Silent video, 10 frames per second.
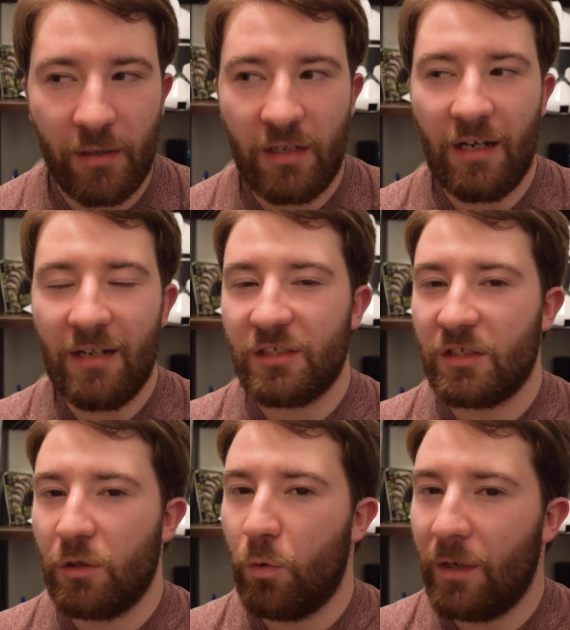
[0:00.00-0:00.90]
but not as
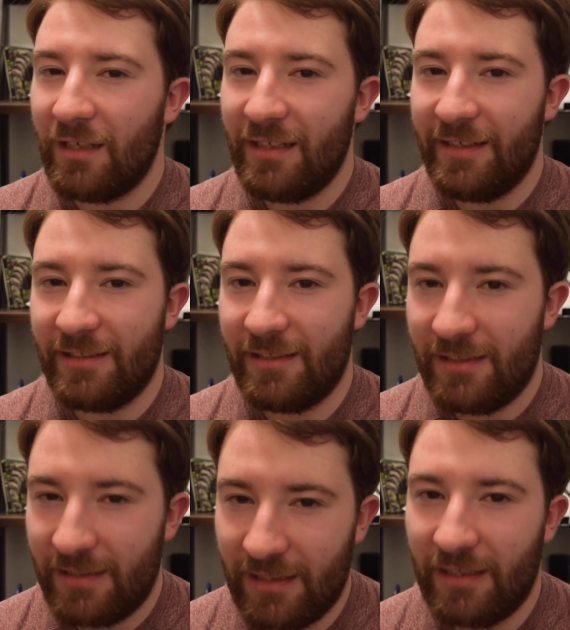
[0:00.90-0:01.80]
quickly as it
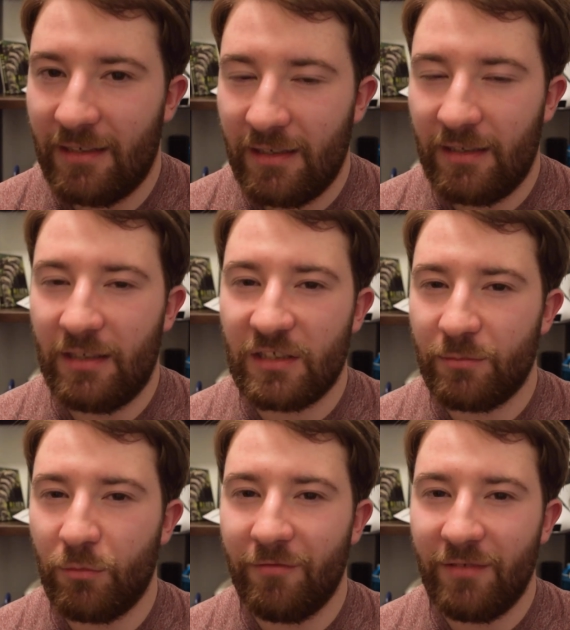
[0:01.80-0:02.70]
did in
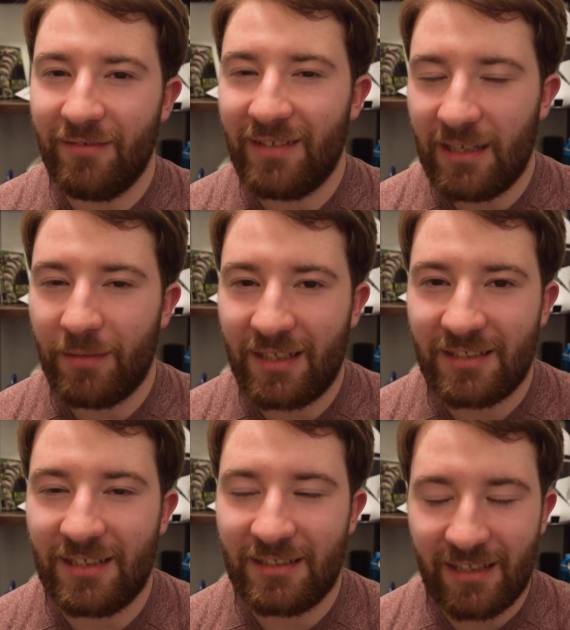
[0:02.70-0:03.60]
this movie, if that makes
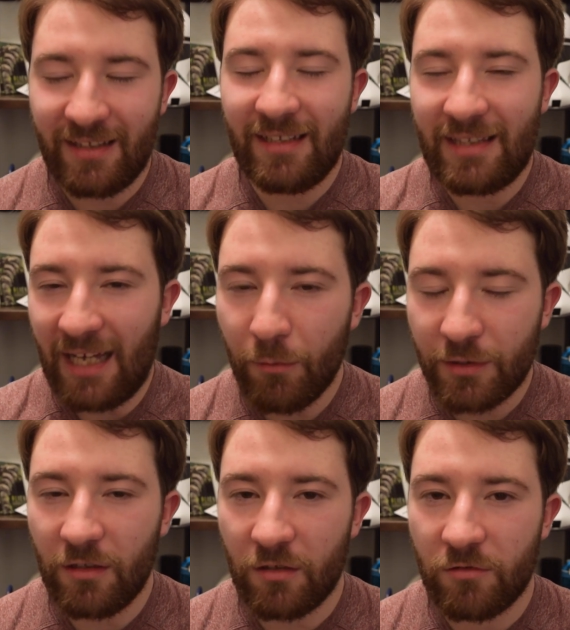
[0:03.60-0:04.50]
sense. I think that
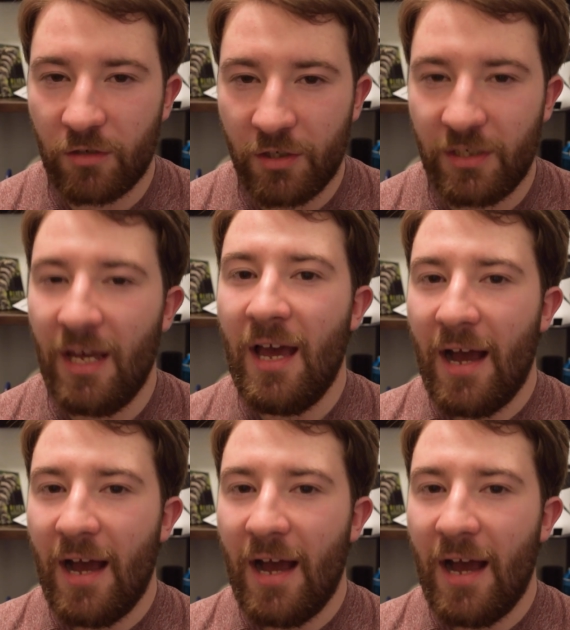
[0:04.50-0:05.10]
was a little rushed.